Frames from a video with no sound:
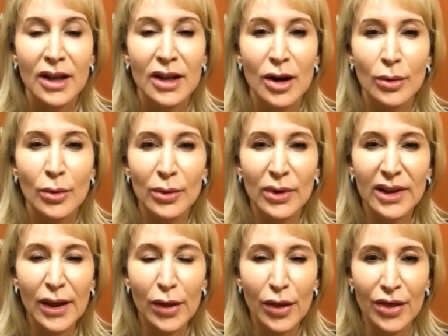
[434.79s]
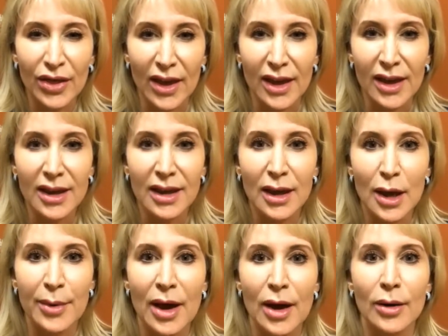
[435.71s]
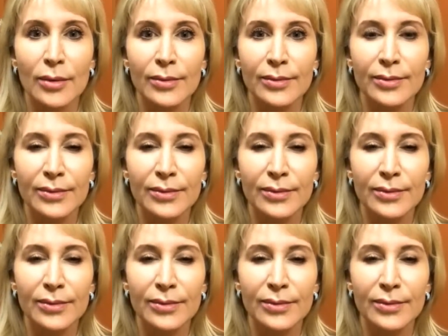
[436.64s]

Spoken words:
really think about